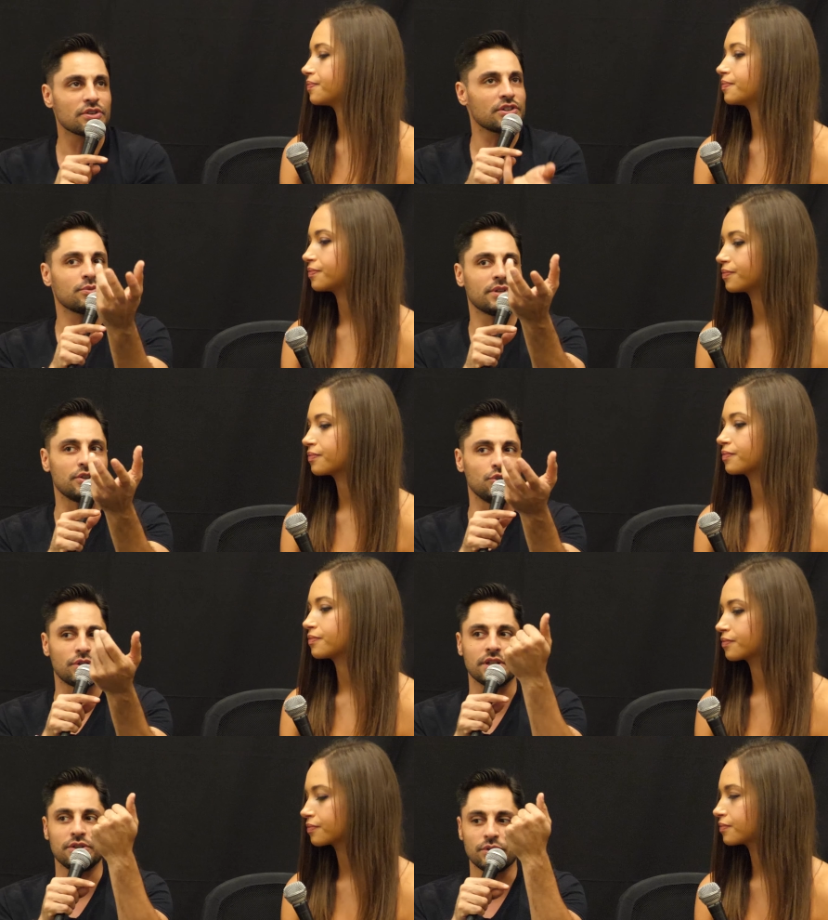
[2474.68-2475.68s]
Speaker 1: toss you into it. You
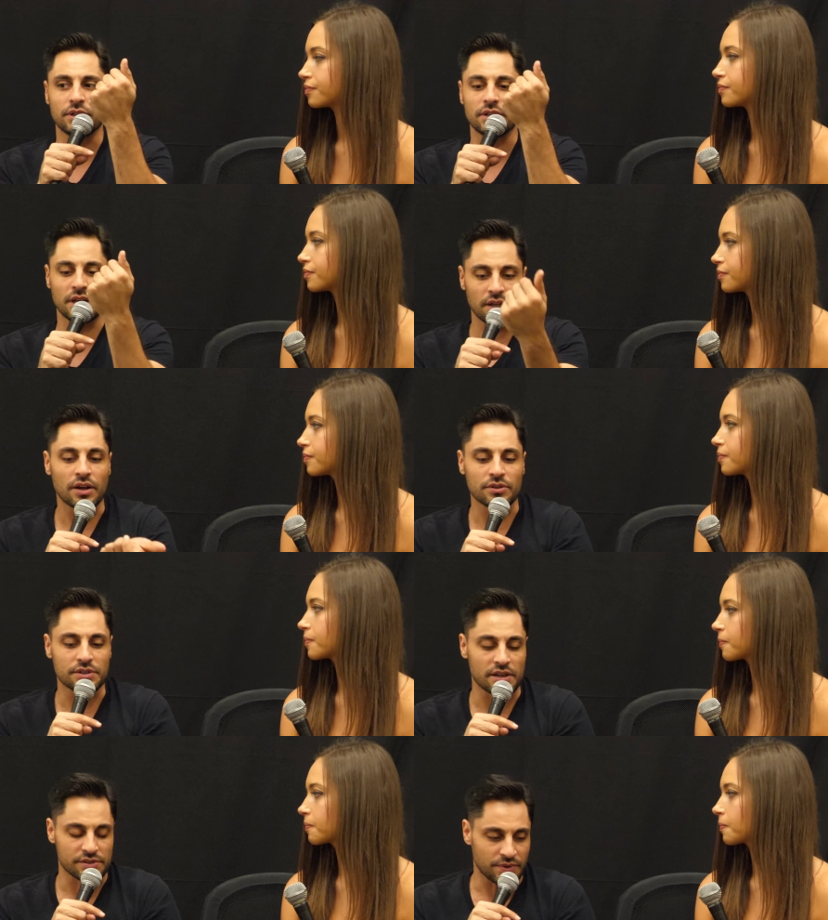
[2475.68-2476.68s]
can you can get a hundred
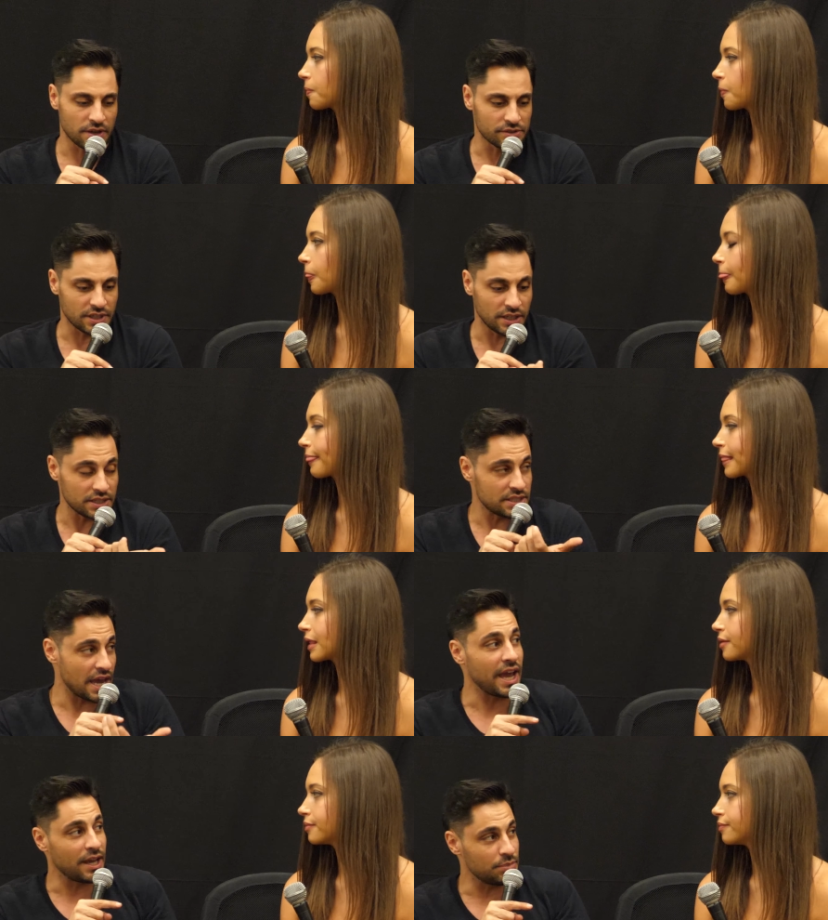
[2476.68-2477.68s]
thousand followers in a
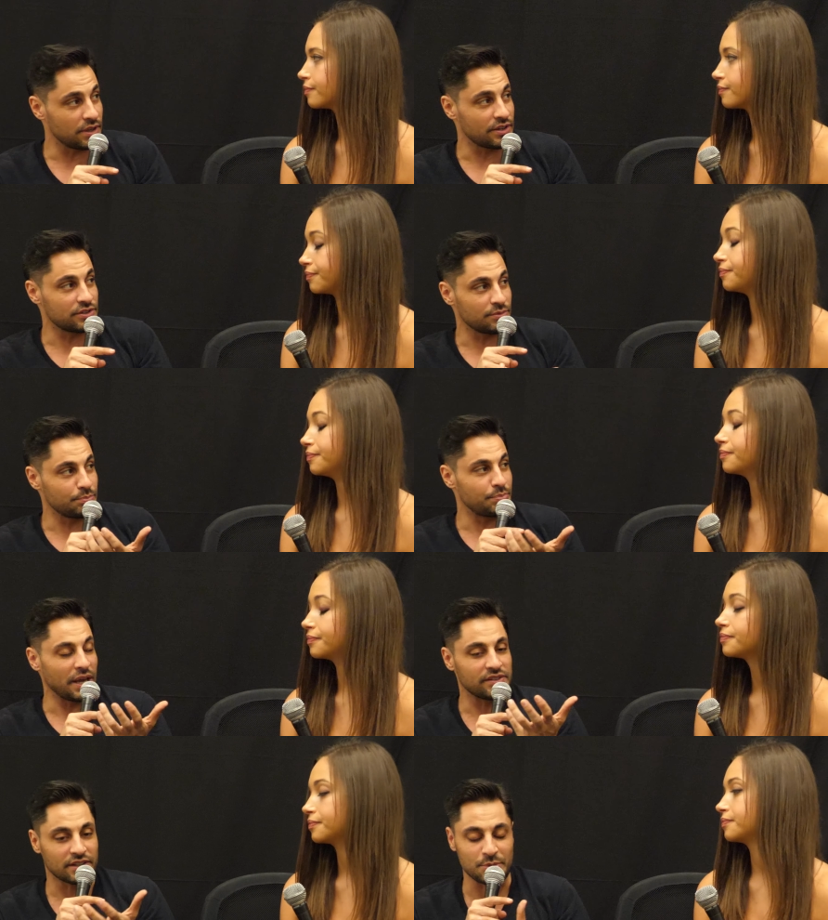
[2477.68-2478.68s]
day because they're mm-hmm.
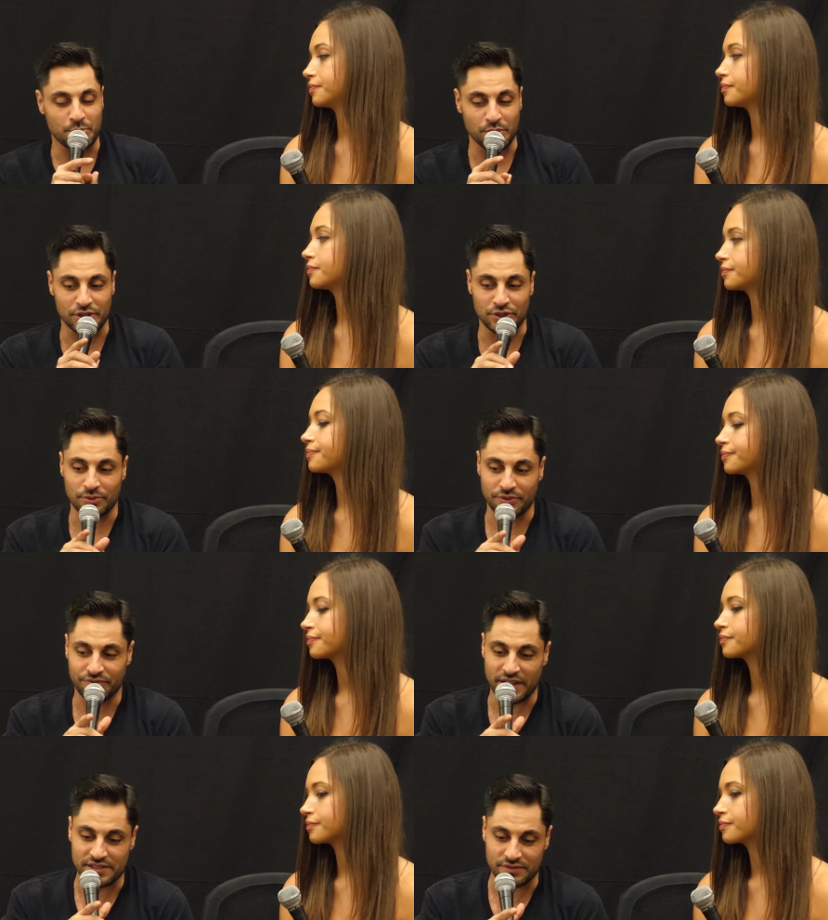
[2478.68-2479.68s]
basically putting you the
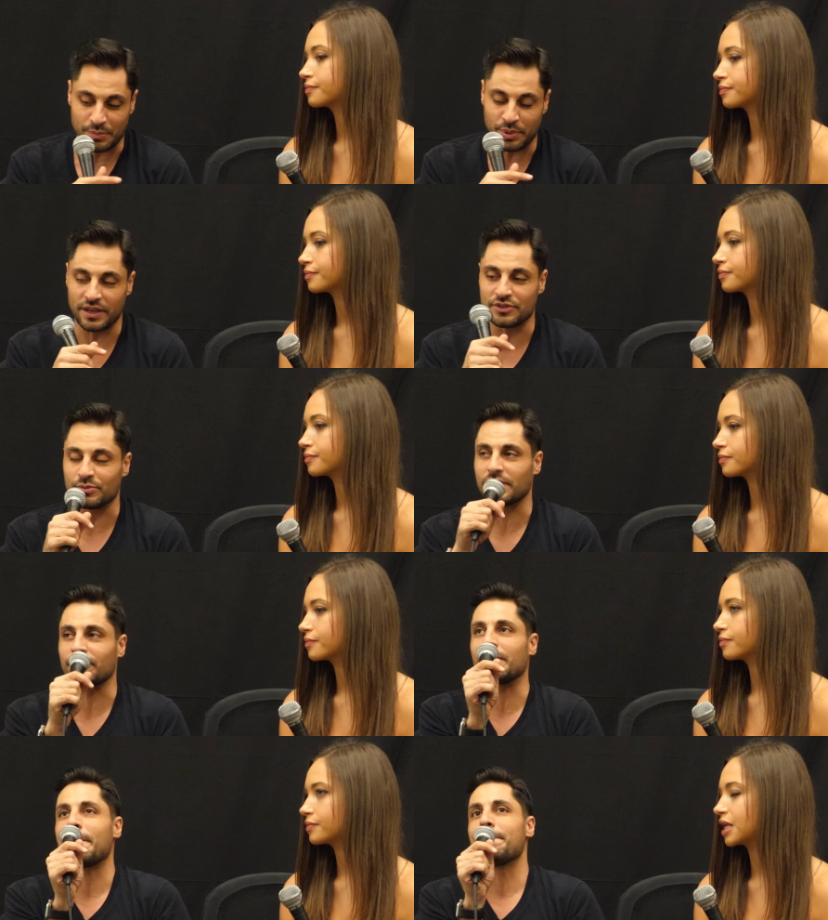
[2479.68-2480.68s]
face of the page or
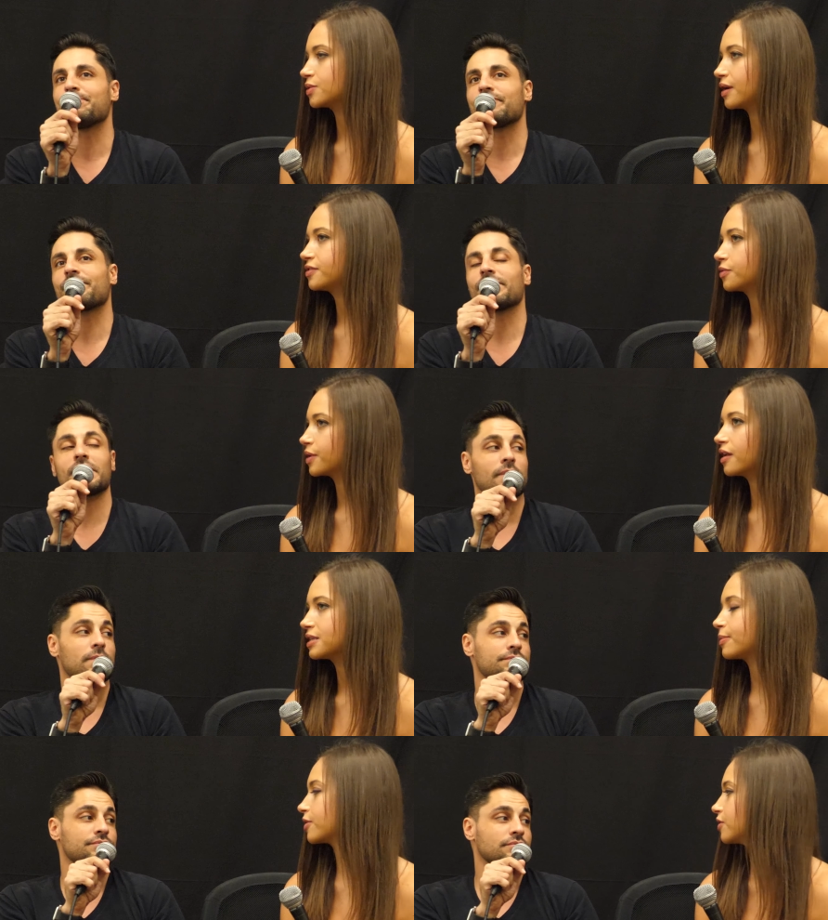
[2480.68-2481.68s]
whatever.
Speaker 2: That's what you have to
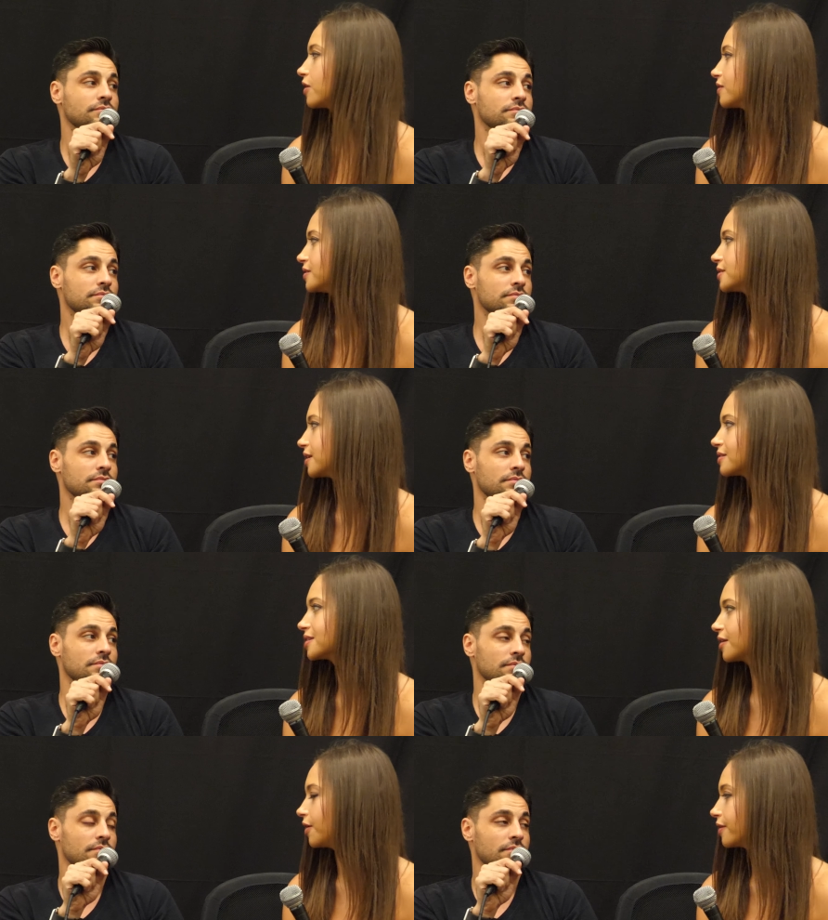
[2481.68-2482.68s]
realize about a lot of these things.
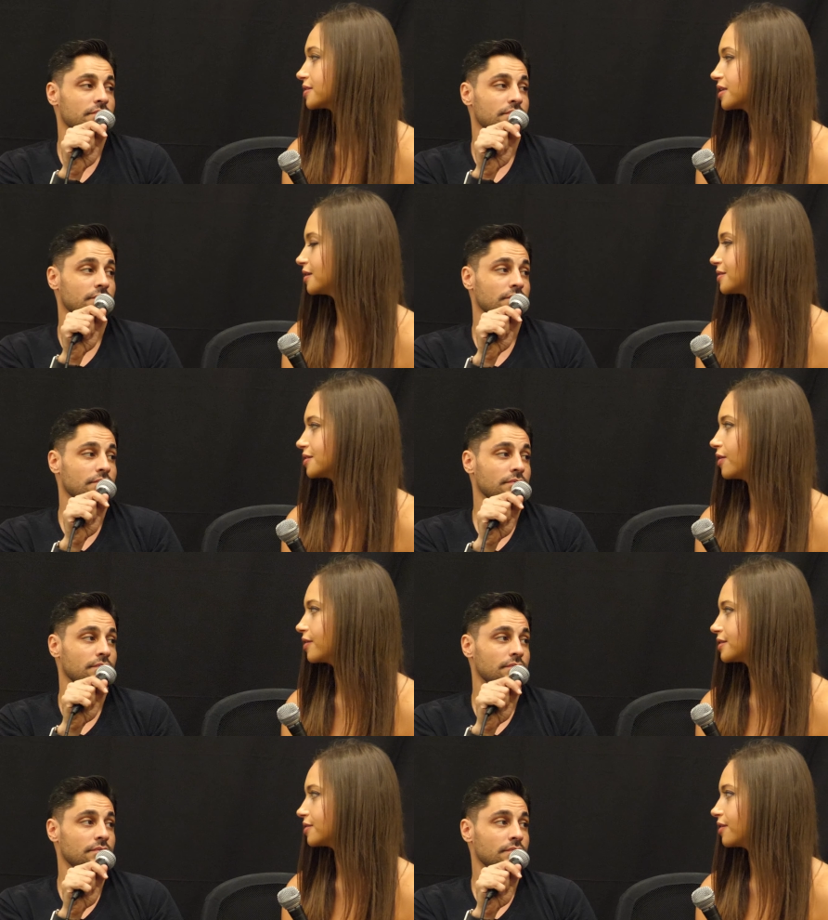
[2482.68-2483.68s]
Like honestly, it's
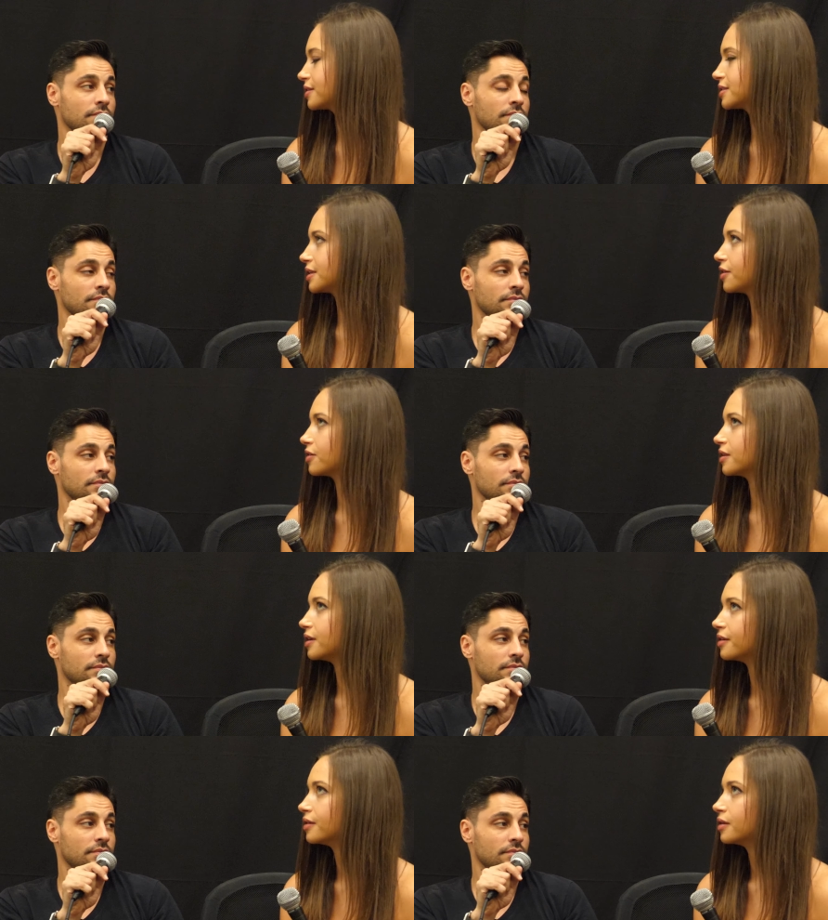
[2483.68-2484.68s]
not it's not
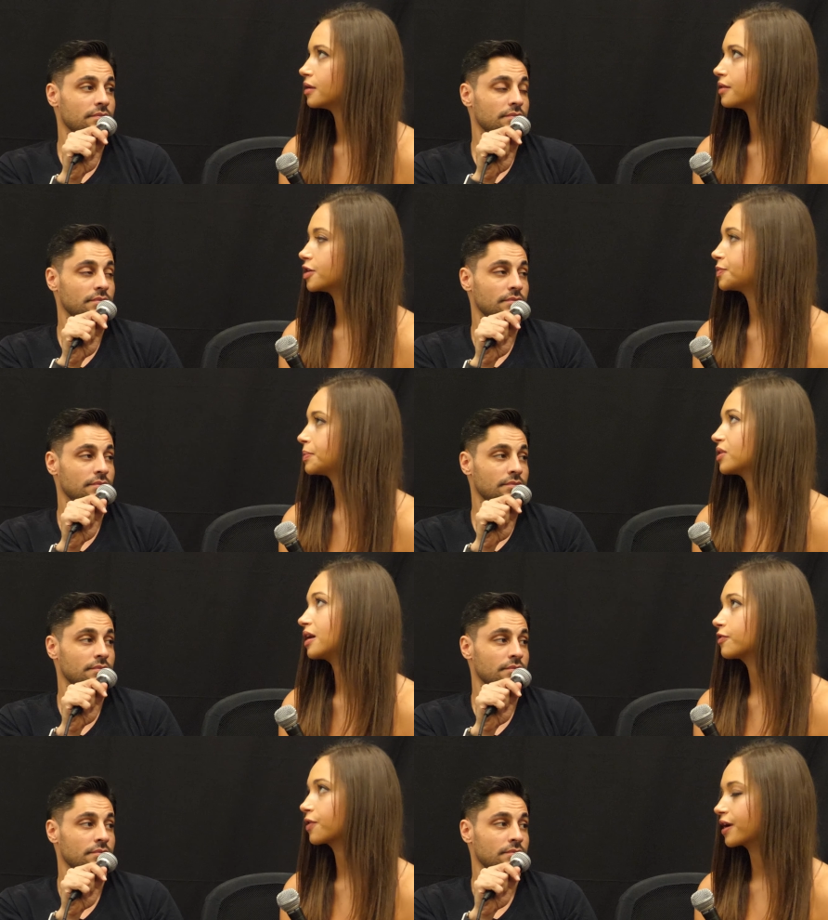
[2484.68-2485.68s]
necessarily there's people that
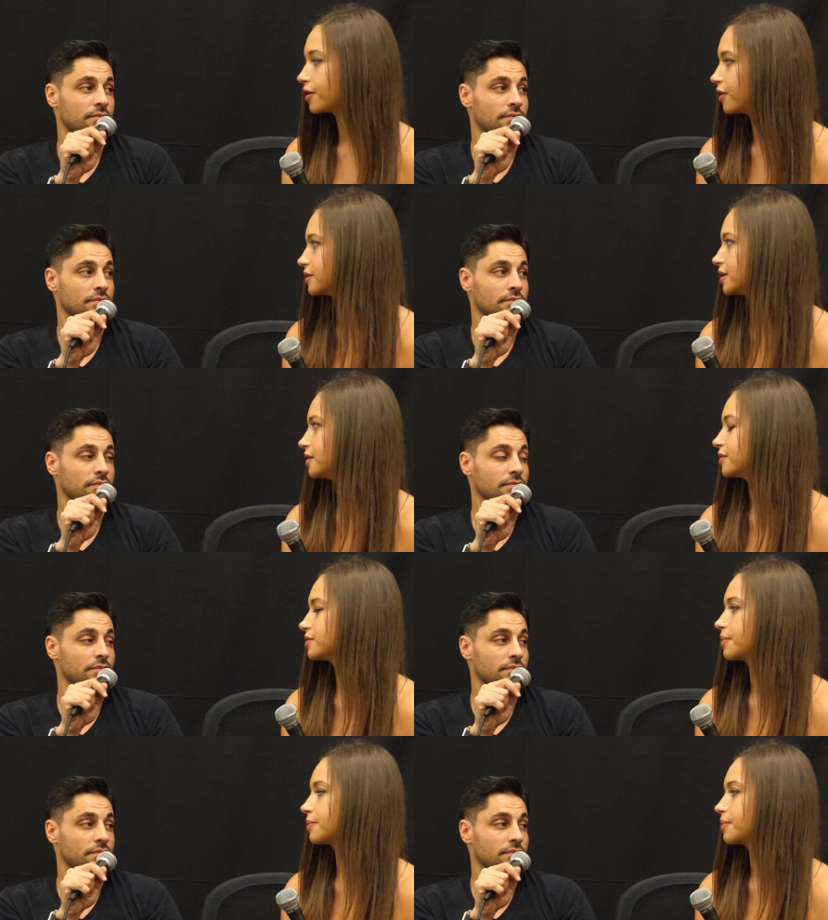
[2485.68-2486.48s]
have great content. There's